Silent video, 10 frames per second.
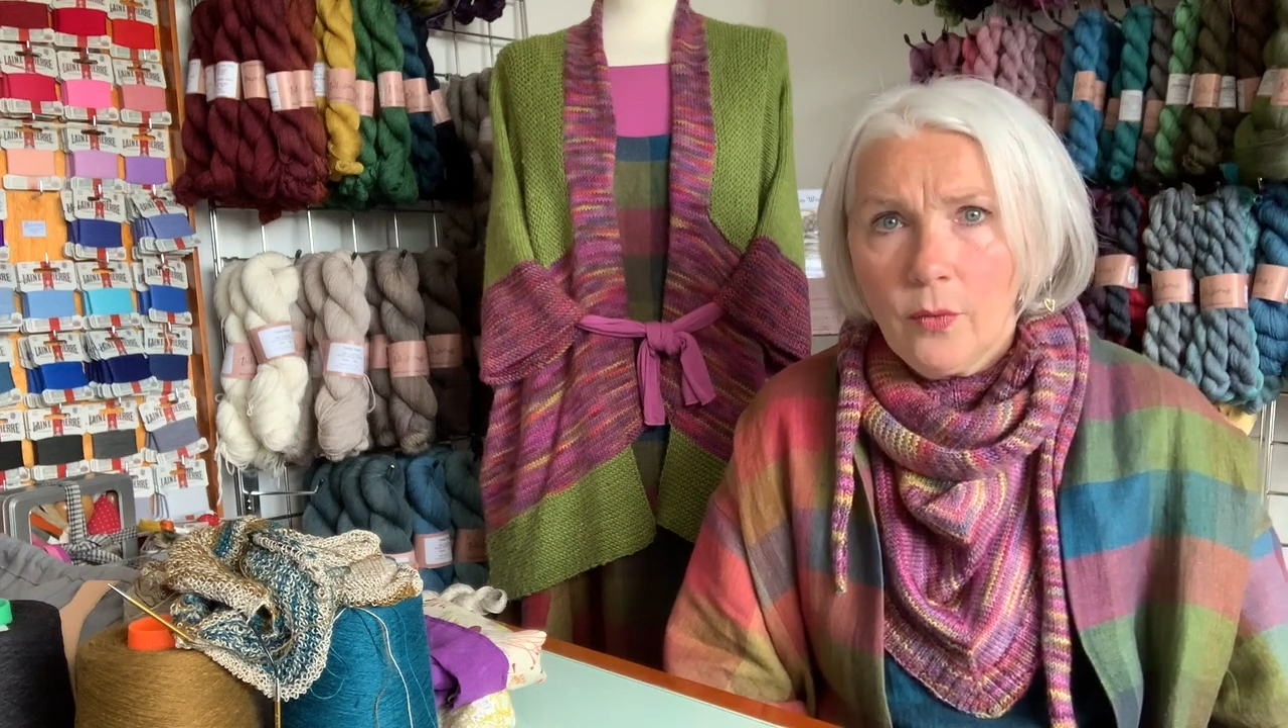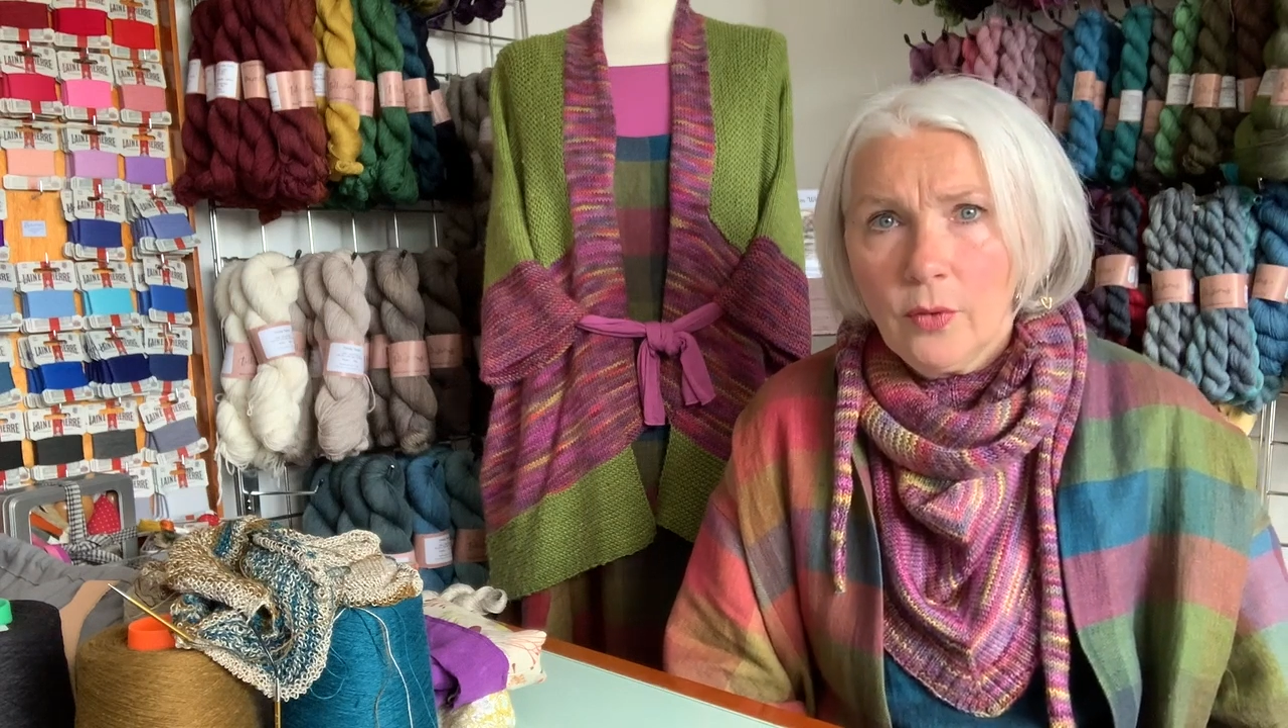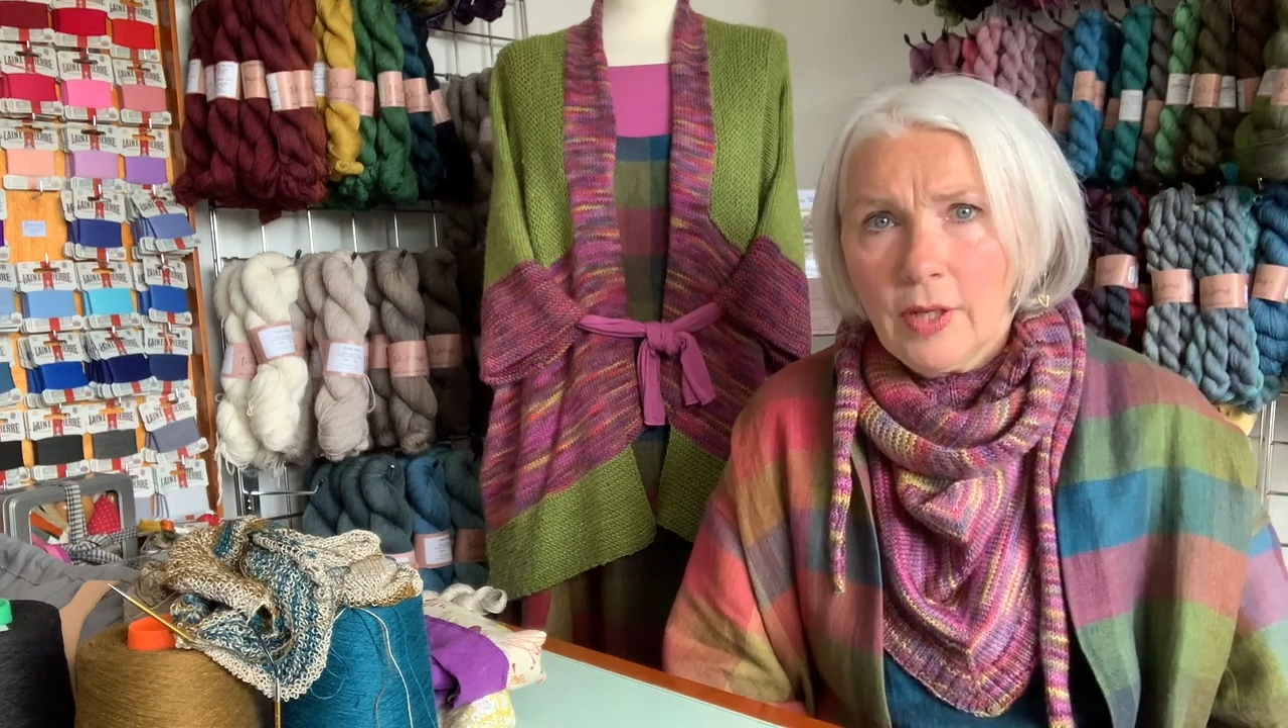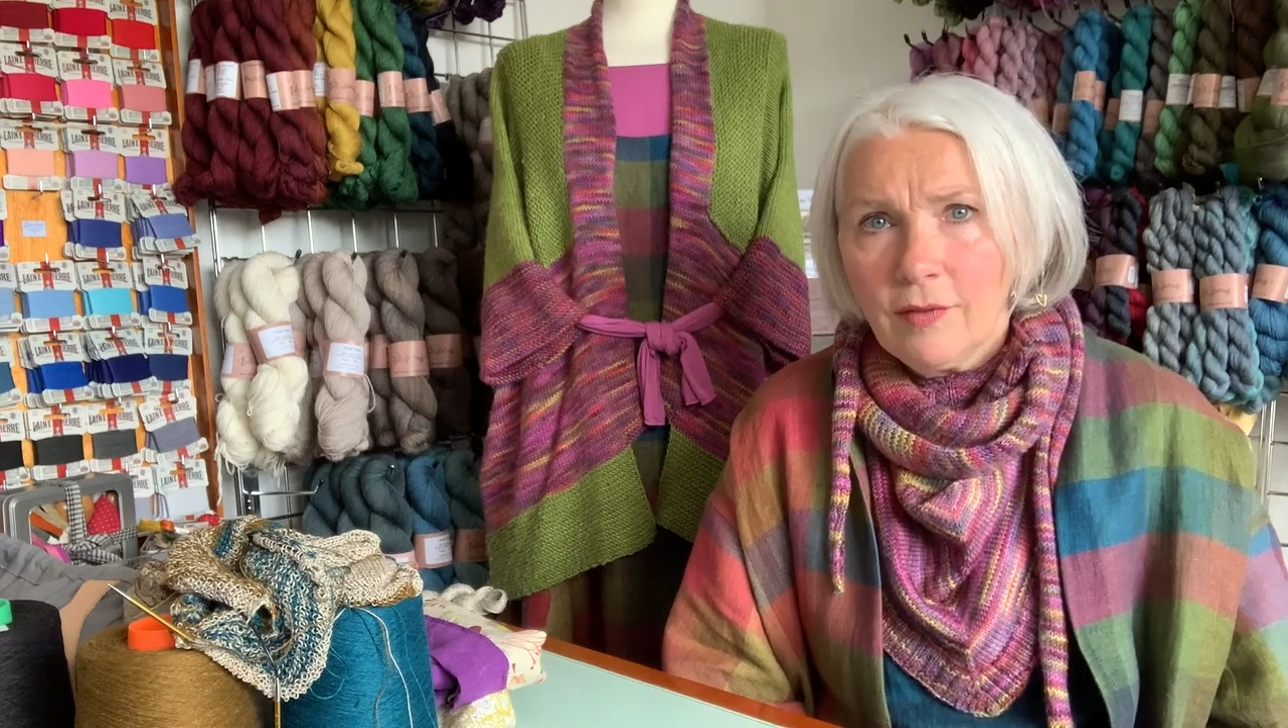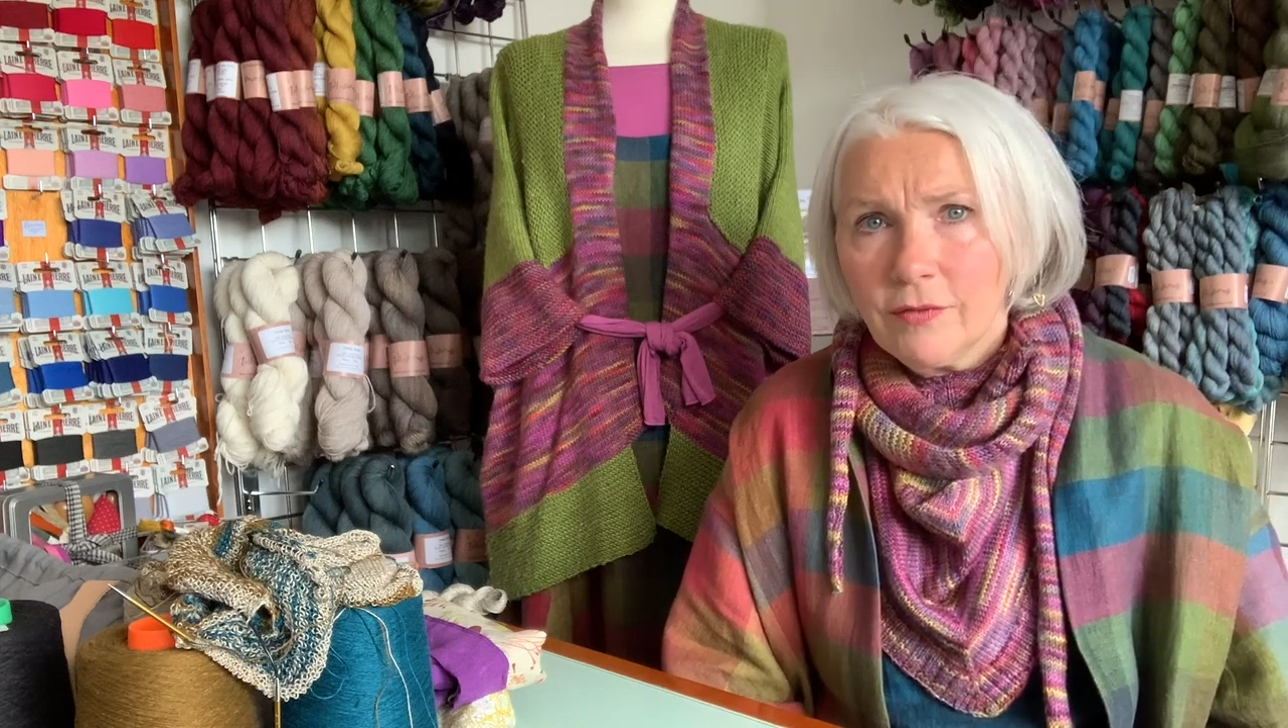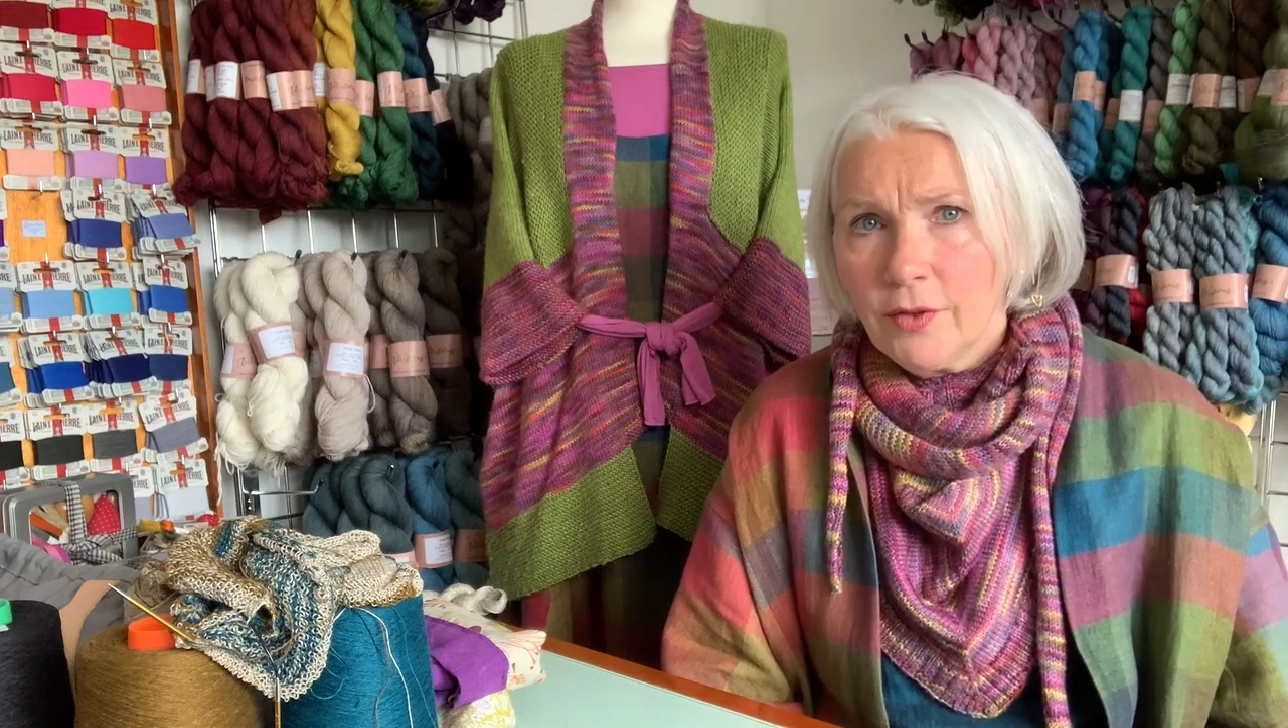all I've